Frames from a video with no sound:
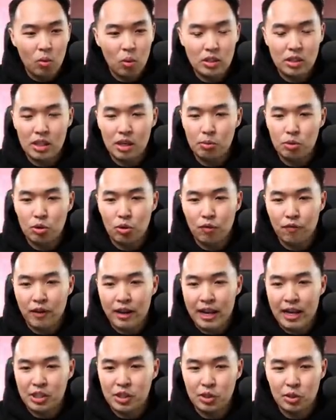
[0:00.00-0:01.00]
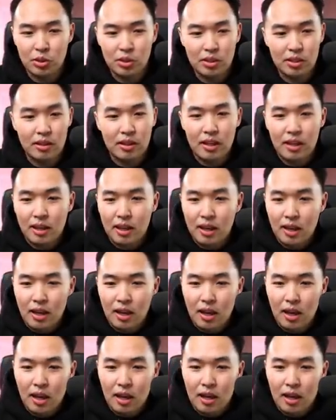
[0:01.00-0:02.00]
What's up, True Financials?
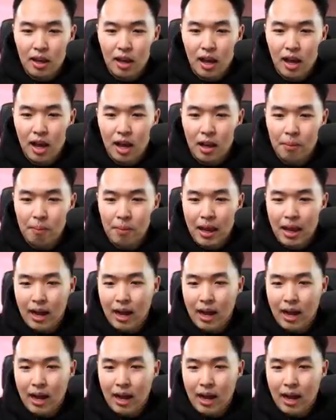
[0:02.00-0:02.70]
Um,